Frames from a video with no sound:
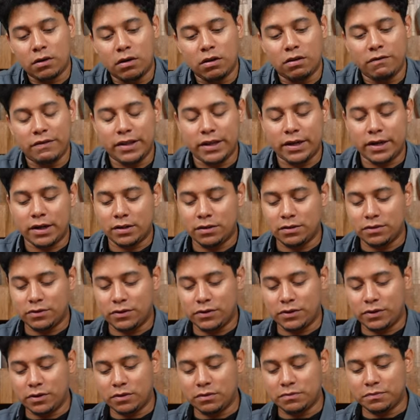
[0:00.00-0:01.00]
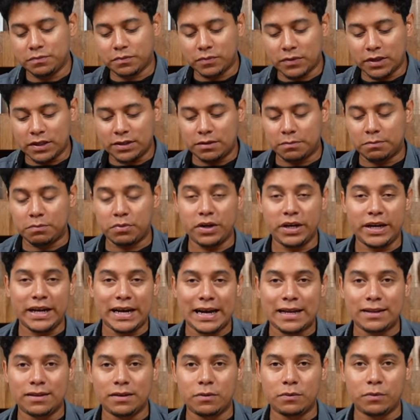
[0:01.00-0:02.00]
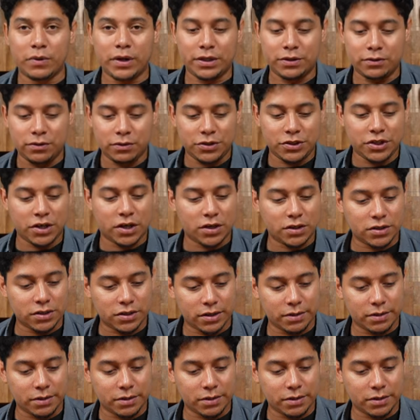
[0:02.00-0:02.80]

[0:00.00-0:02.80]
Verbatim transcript: all over there. So it's a pretty handy way to charge